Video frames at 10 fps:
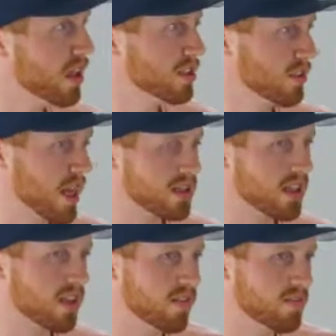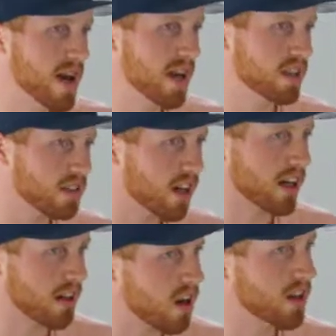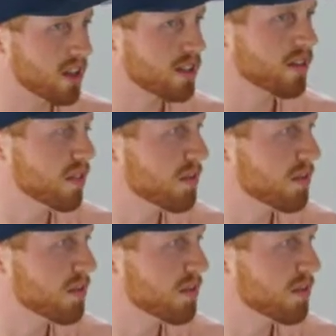So that's kind of my target audience, if